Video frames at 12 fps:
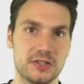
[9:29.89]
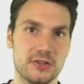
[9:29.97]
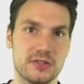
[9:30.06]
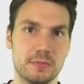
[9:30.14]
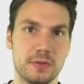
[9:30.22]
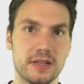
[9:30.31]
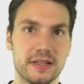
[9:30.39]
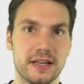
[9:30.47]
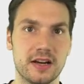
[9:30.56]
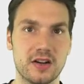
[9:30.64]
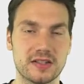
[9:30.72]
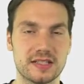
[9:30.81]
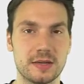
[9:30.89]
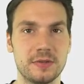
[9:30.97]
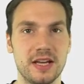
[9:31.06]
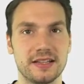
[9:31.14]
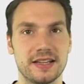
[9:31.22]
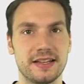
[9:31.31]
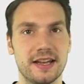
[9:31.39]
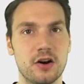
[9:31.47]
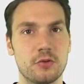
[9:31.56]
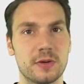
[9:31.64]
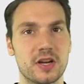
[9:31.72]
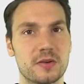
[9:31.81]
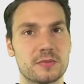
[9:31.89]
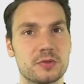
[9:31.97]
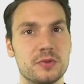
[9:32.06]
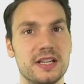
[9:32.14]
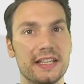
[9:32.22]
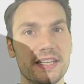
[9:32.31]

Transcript: usability concept, that now it becomes really